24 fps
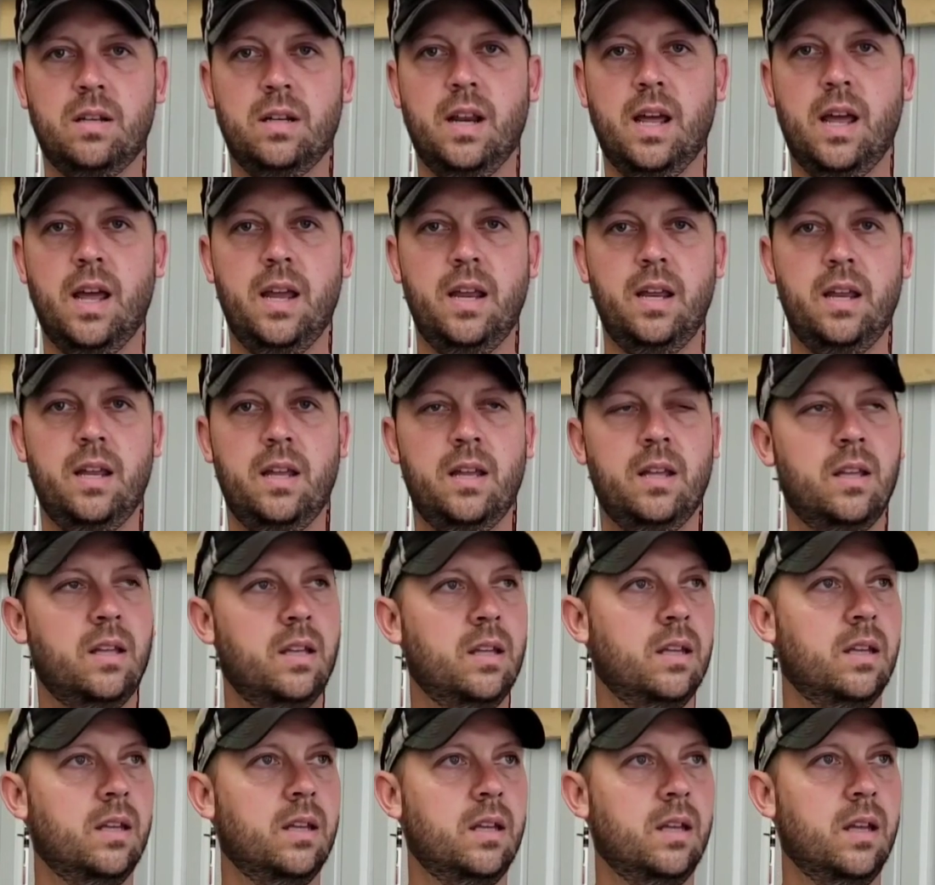today
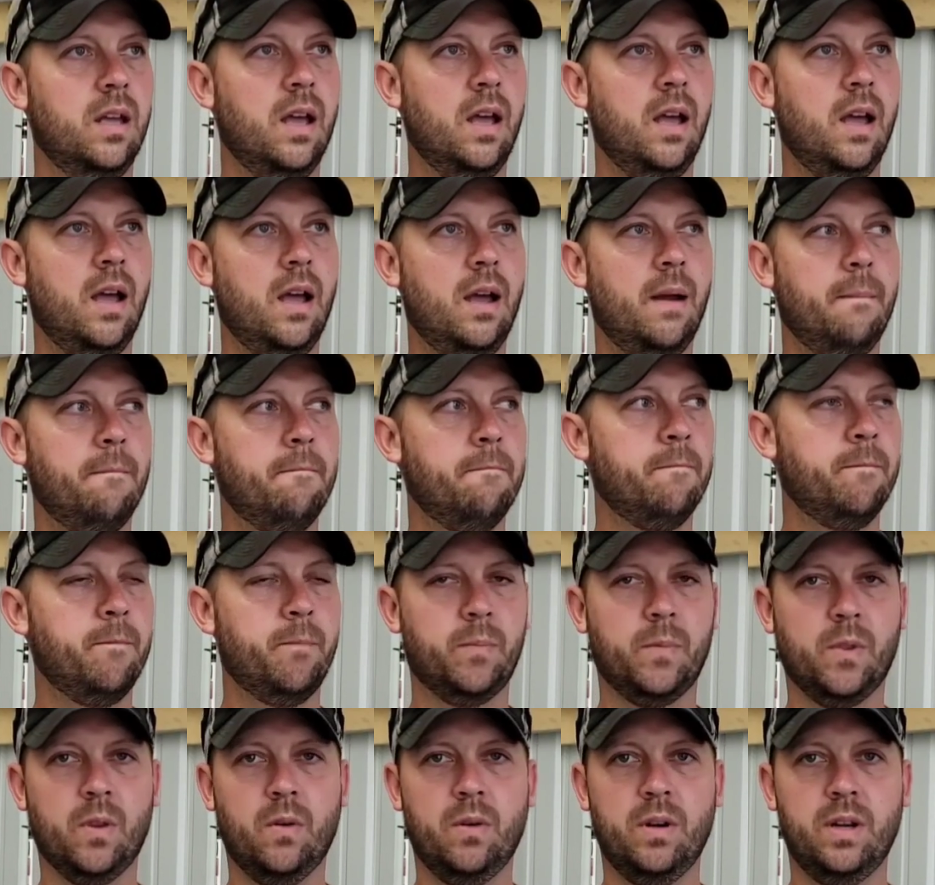
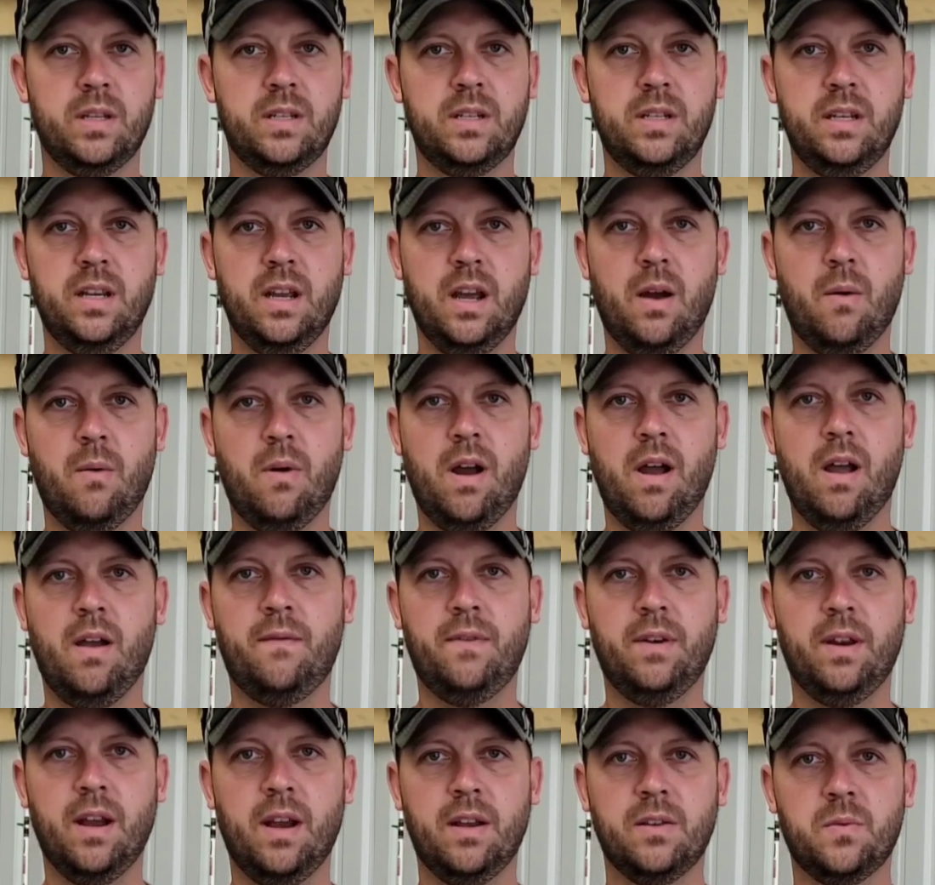on this DIY,
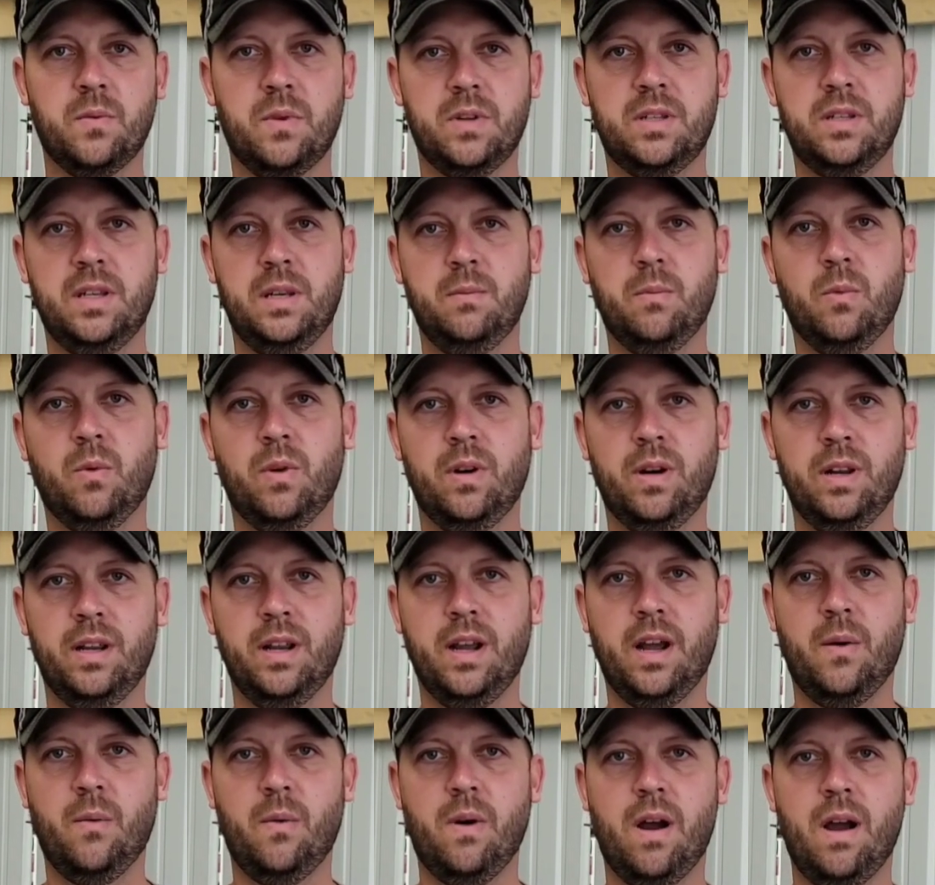if you guys want to see more
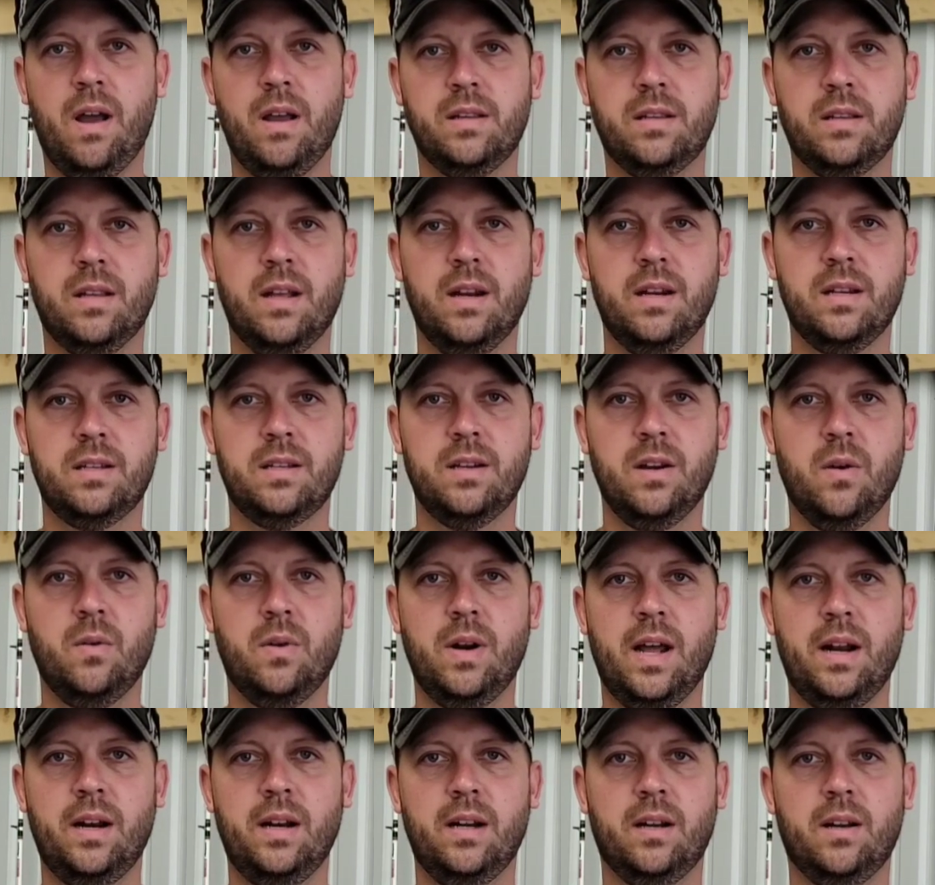DIYs, let us know
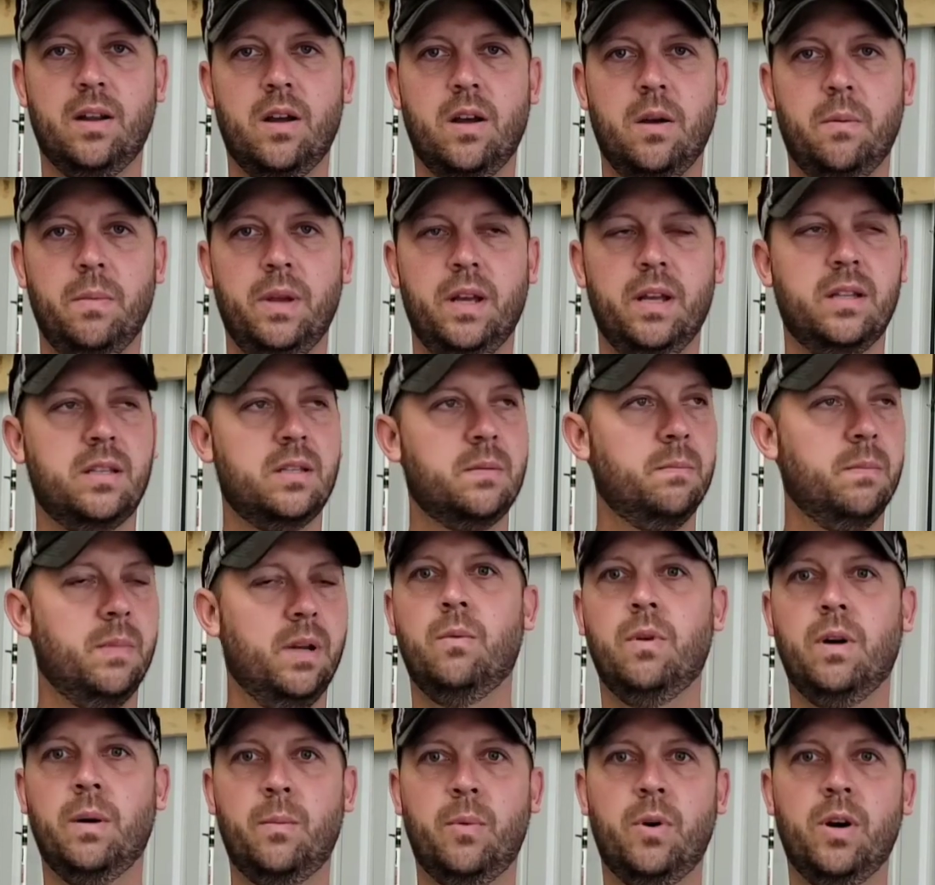down in the comments.
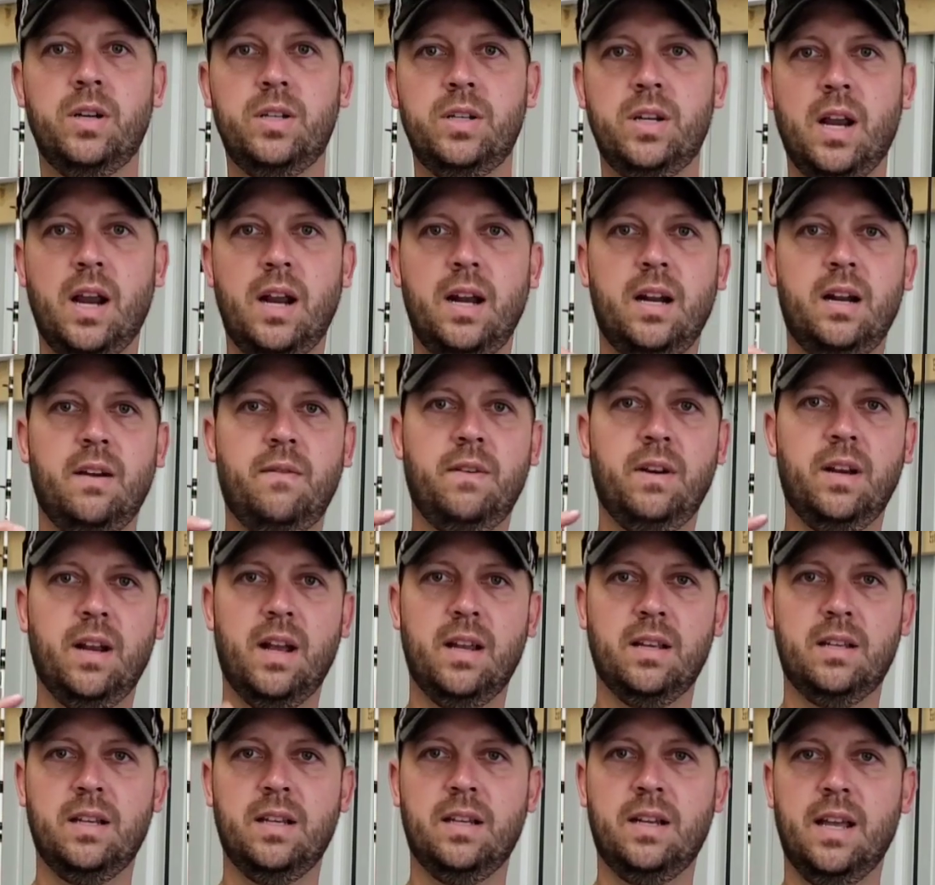We'd appreciate it if you
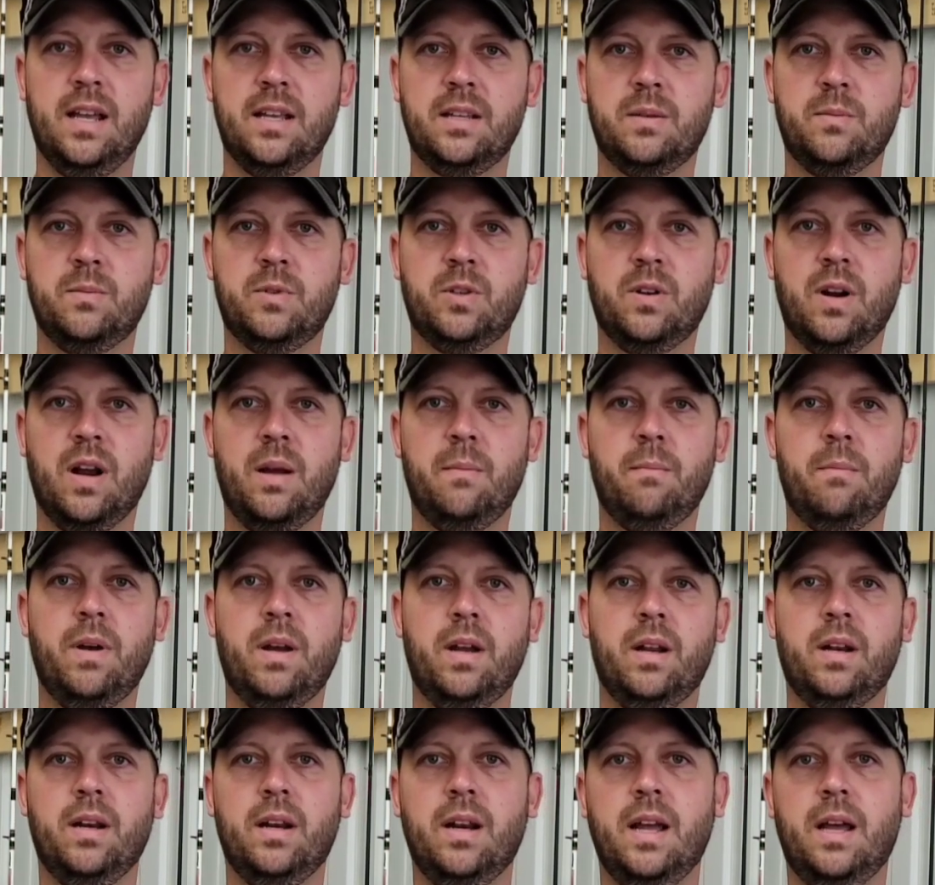guys hit that subscribe
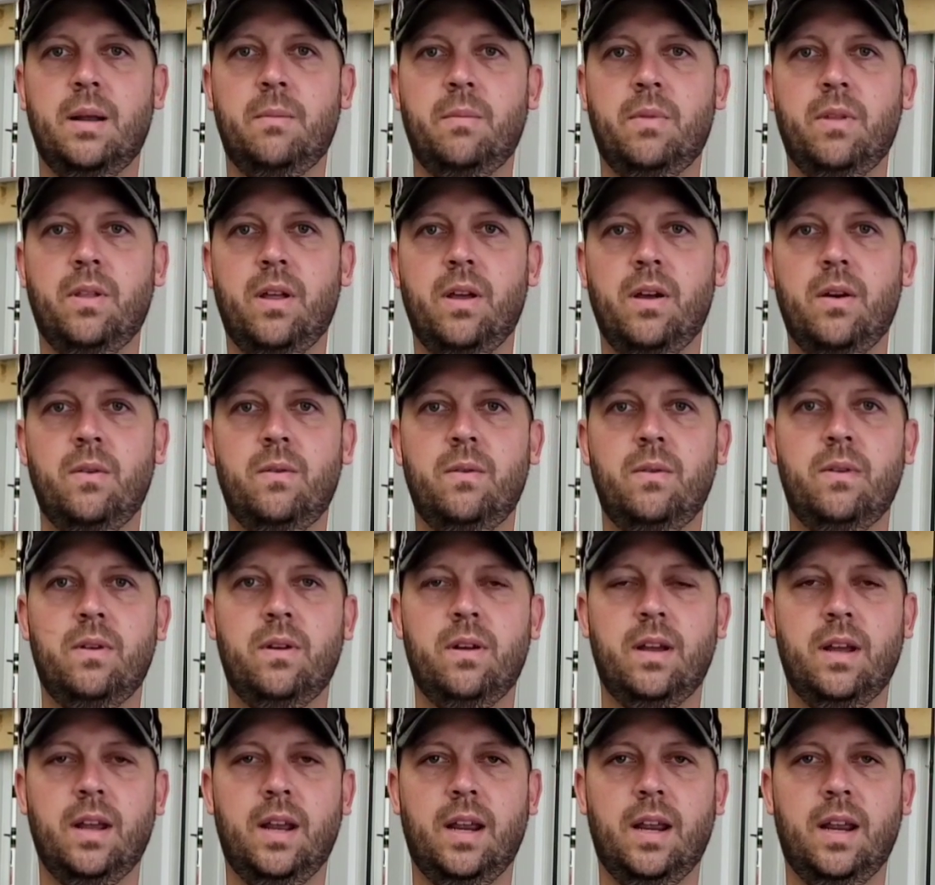button down below
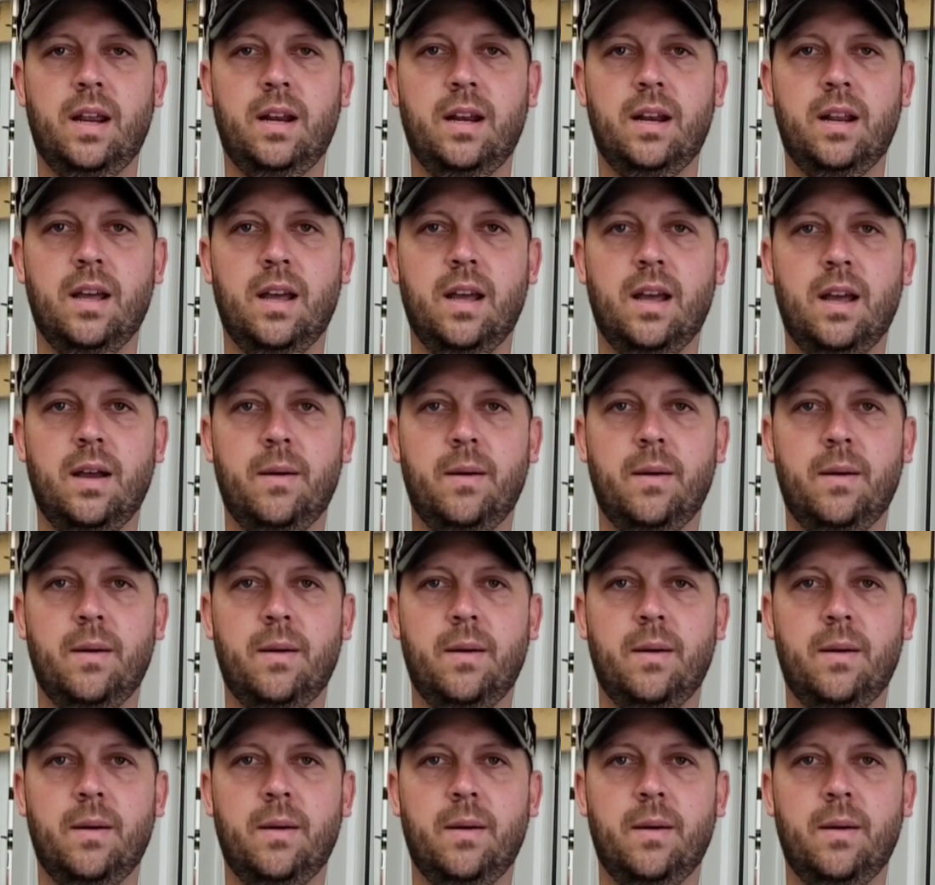and